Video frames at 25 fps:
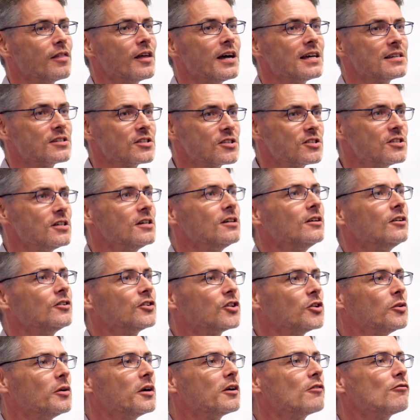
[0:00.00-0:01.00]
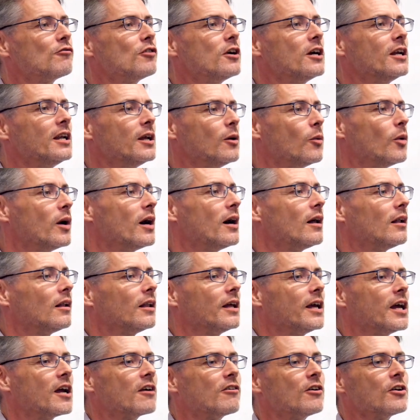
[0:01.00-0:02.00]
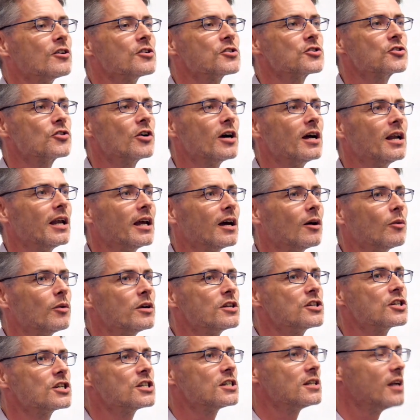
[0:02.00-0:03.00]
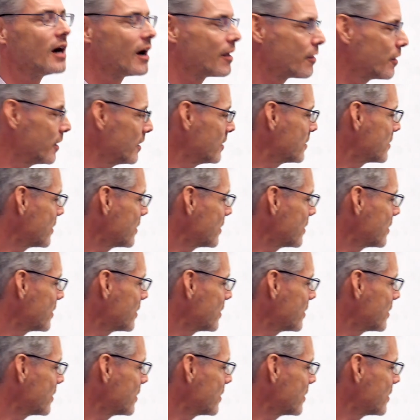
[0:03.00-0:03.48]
they're still doing really well here in Australia, which I think